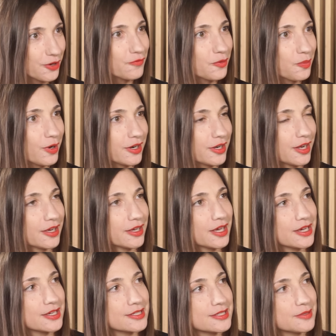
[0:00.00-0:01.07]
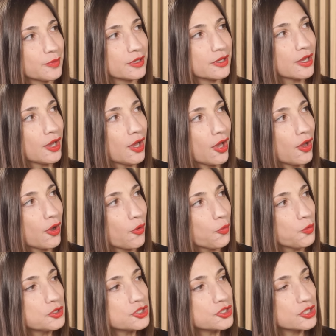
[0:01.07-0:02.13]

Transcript: everybody, I guess, but which